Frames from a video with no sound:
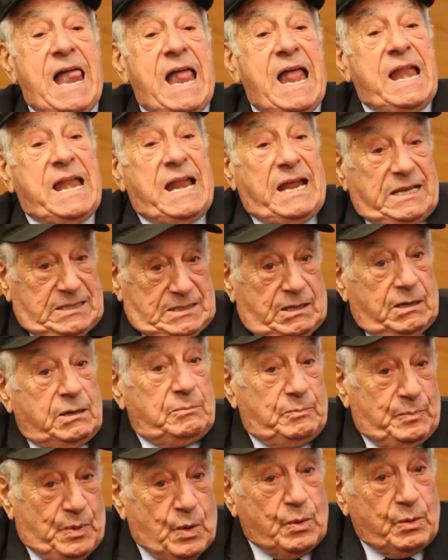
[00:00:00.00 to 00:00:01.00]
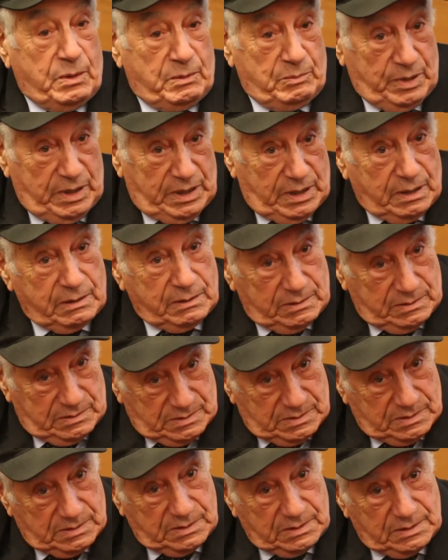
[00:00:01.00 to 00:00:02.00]
And I started pouring beer.
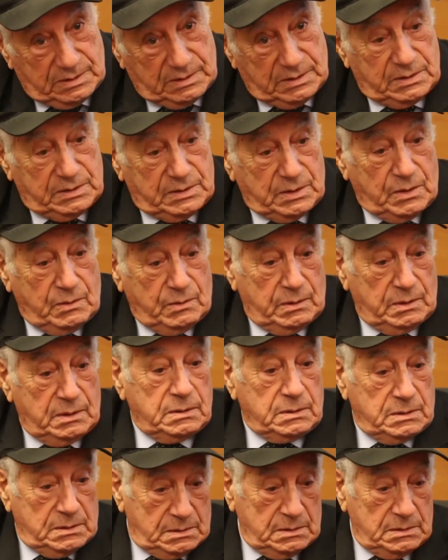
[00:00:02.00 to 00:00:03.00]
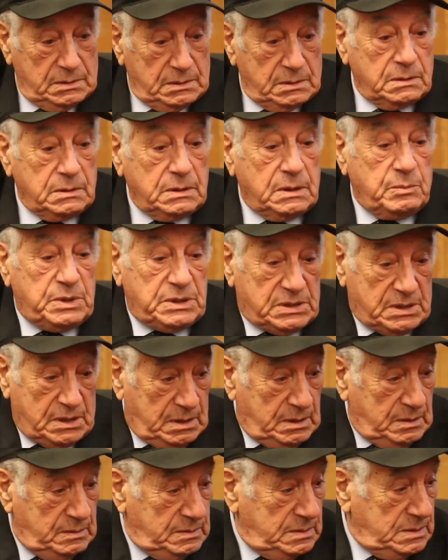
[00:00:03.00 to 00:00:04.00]
Joe, and give me
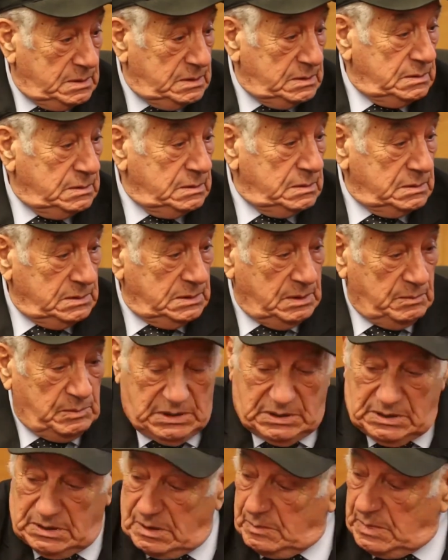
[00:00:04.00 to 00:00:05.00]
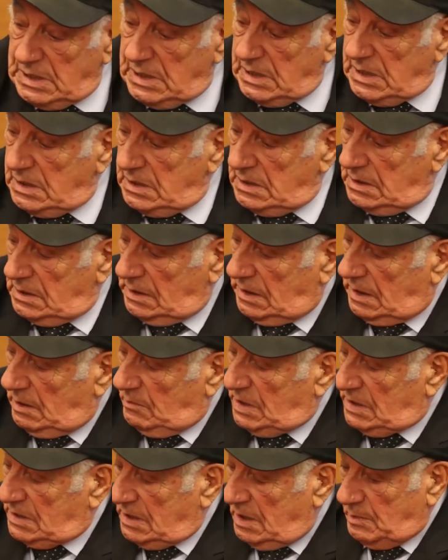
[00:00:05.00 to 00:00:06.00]
some, and give me some of that, and
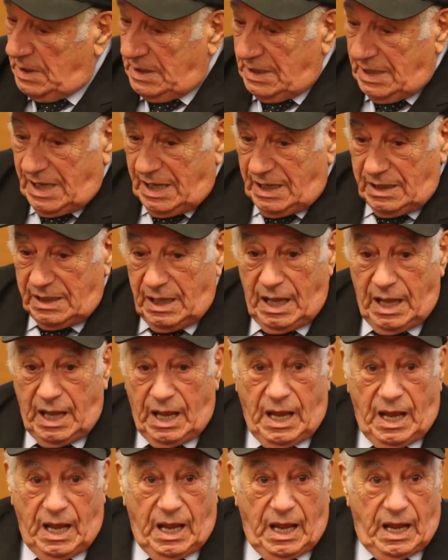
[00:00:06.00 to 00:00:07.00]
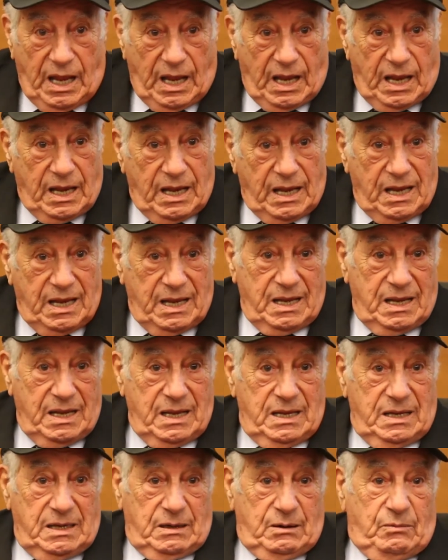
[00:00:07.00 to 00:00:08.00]
give me some of that. Yeah.
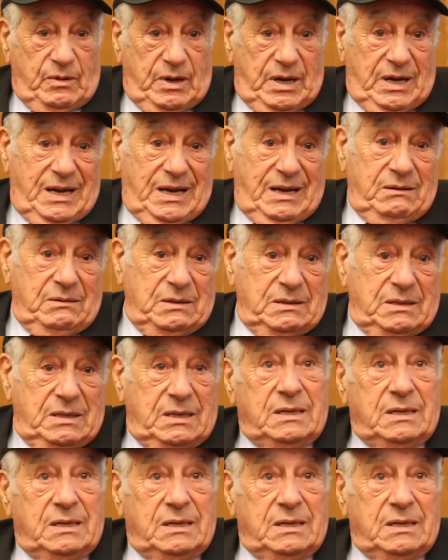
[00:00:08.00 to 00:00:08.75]
And I ran out.